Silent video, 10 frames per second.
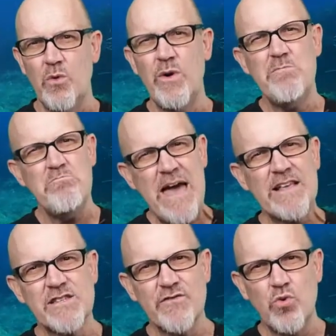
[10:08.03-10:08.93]
when
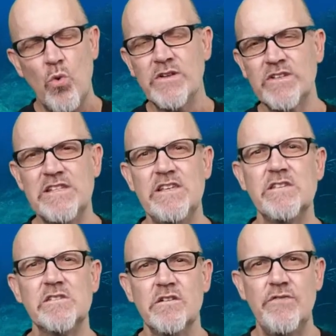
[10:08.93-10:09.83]
massive
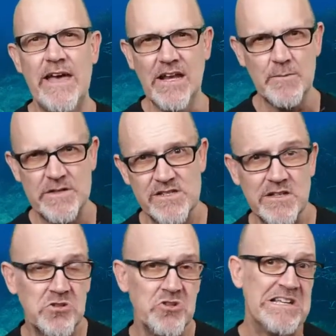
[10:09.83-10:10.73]
quantities of elements,
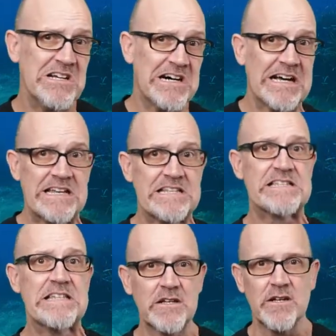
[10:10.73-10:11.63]
including iron and
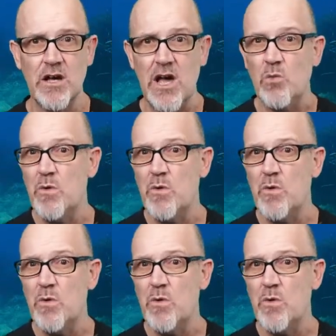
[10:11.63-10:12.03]
silica,